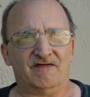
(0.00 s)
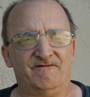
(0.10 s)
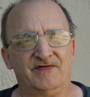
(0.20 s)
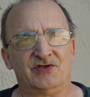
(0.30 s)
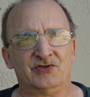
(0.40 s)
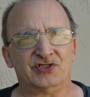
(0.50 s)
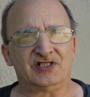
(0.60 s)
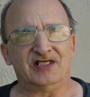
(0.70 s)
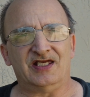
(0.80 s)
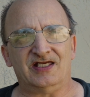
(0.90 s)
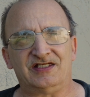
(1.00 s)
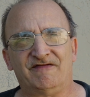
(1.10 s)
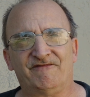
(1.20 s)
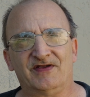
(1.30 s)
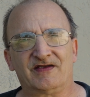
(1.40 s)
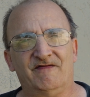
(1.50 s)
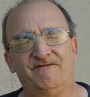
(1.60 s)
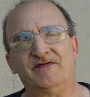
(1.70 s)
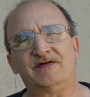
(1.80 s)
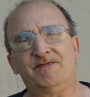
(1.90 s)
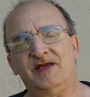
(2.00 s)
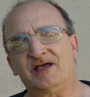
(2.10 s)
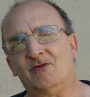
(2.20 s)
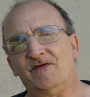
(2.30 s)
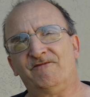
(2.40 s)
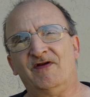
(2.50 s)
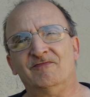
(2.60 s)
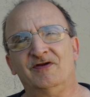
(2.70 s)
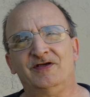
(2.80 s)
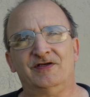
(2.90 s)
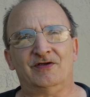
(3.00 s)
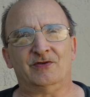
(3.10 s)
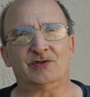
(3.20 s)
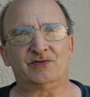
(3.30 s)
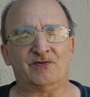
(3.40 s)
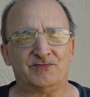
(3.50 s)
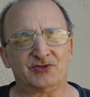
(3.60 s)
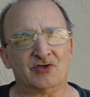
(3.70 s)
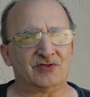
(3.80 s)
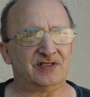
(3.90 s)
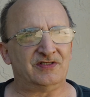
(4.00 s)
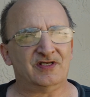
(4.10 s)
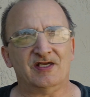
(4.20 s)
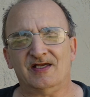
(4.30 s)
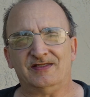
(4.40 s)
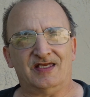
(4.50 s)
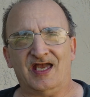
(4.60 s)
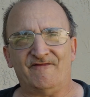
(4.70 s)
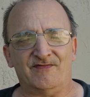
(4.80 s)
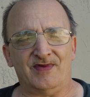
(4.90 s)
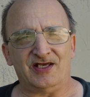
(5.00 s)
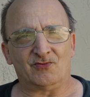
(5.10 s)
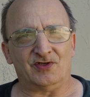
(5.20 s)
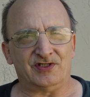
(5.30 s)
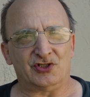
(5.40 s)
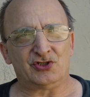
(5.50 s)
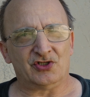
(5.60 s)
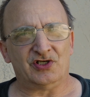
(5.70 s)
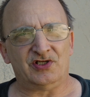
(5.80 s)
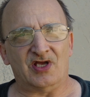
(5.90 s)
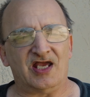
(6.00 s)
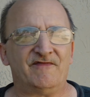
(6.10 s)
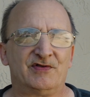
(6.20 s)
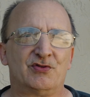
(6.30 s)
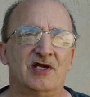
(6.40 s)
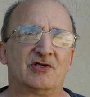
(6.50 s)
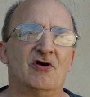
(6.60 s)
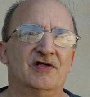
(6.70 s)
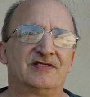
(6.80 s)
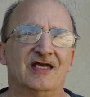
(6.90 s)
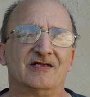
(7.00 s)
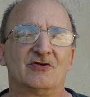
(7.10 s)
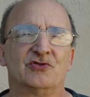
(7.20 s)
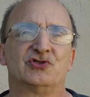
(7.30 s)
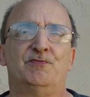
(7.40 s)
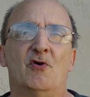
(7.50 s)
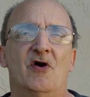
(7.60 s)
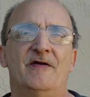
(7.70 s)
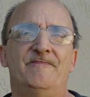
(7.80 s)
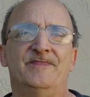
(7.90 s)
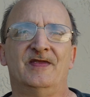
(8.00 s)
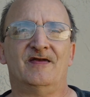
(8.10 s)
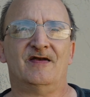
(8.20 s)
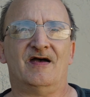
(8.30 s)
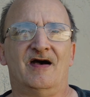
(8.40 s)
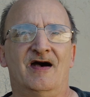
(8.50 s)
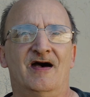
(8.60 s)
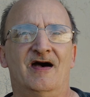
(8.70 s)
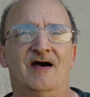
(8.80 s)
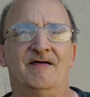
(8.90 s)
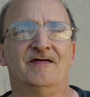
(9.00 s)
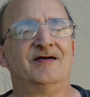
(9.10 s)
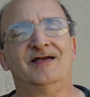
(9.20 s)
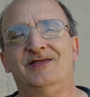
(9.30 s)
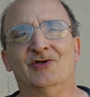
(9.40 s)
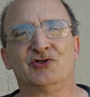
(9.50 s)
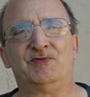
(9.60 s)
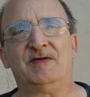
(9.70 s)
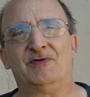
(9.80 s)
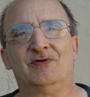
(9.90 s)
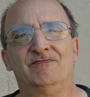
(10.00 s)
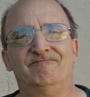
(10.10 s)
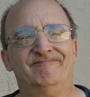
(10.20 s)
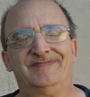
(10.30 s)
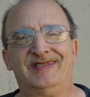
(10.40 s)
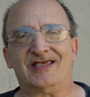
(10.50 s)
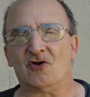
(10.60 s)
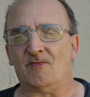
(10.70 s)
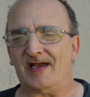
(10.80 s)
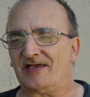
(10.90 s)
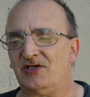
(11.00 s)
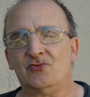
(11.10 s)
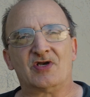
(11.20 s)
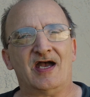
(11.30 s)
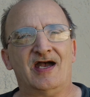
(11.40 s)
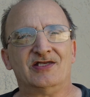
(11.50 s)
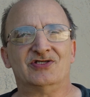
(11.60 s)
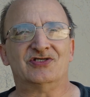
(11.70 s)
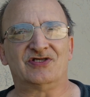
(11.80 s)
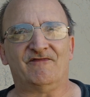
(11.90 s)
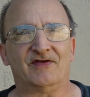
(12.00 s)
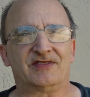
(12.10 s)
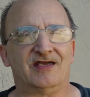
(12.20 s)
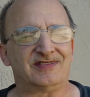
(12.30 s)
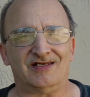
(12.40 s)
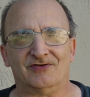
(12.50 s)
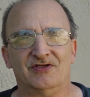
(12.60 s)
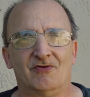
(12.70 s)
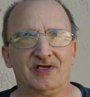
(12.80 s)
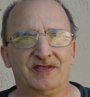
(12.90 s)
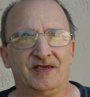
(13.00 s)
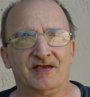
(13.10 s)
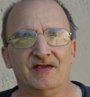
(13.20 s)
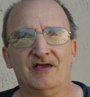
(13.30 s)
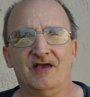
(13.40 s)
for using the anti-flicker for depending on what frame rate you use from Sony. They haven't made one. They should. I even tried calling technical support, and those people, they go by cue cards and stuff like that. They don't know anything,